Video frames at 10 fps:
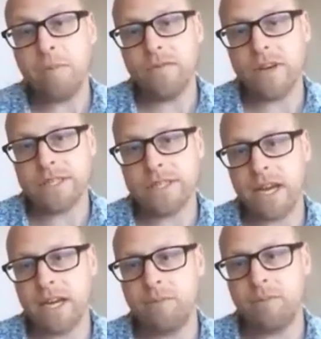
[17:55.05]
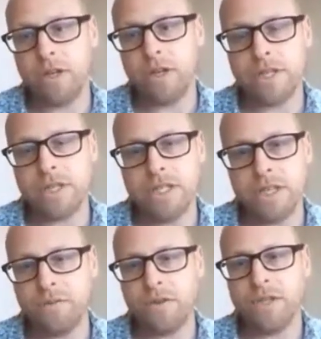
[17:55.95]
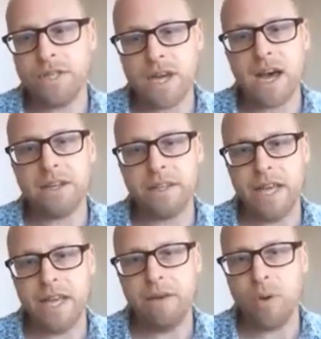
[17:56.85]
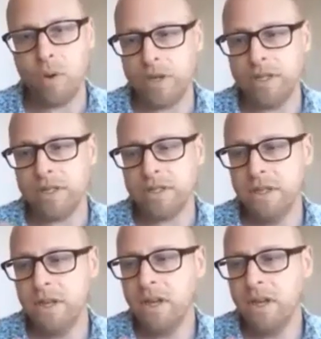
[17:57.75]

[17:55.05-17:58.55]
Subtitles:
investigated by using different start and end points.